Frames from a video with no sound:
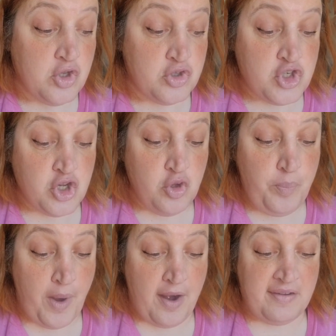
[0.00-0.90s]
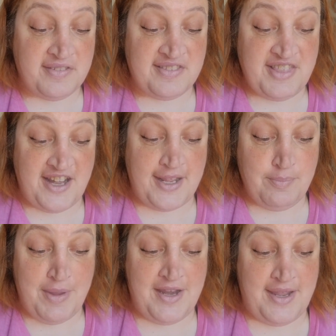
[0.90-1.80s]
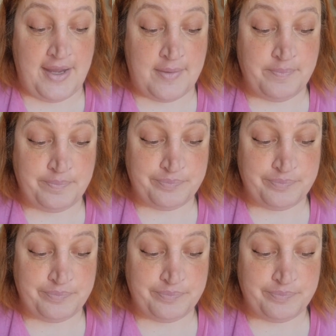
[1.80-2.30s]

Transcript: 2 parts thinning medium